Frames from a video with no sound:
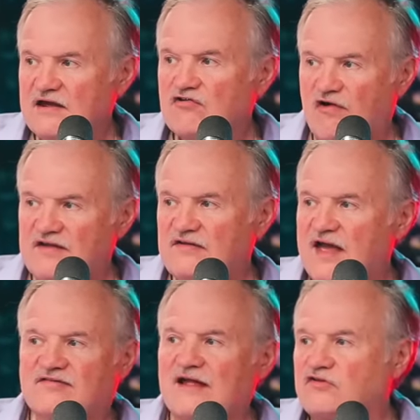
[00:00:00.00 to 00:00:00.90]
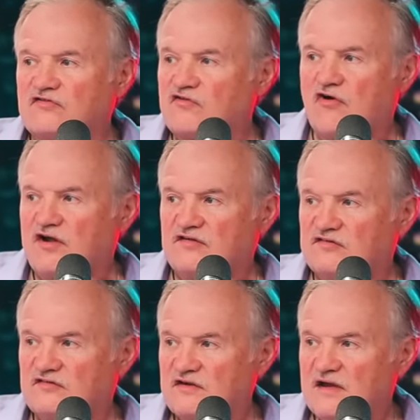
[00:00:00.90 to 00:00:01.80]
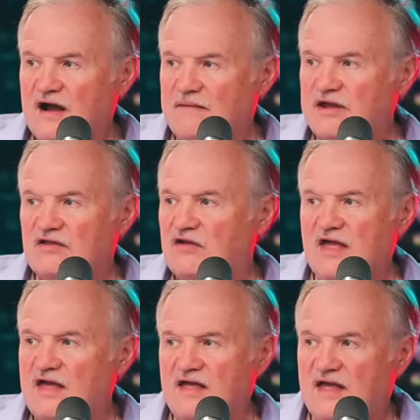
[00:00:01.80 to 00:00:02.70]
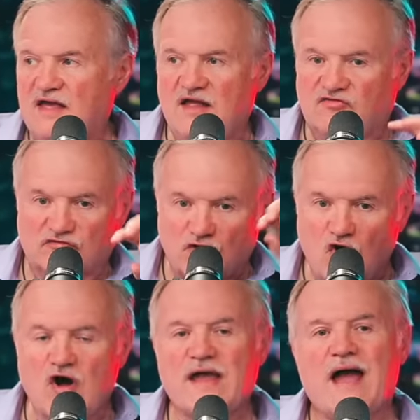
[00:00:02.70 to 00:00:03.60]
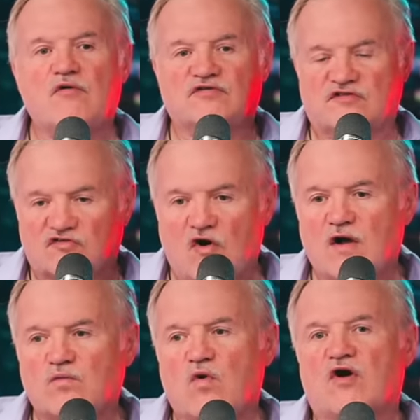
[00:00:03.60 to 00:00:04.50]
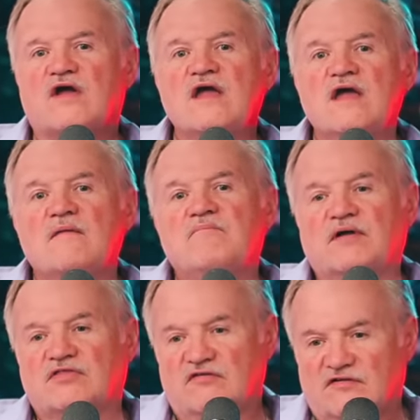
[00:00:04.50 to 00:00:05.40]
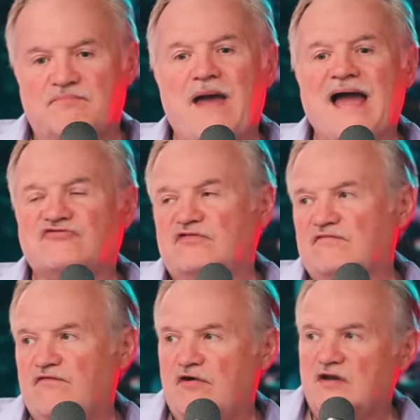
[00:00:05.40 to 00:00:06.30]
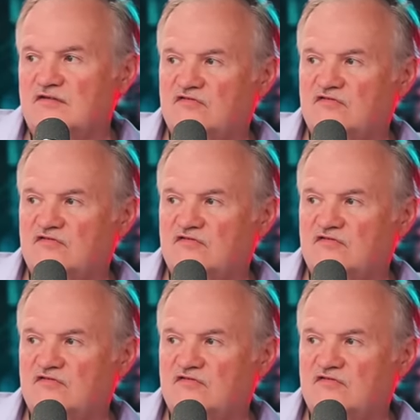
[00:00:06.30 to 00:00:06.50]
Crazy. It's like the circus. Yeah. I mean, it's long hours, it's hard work, but there's a passion for it.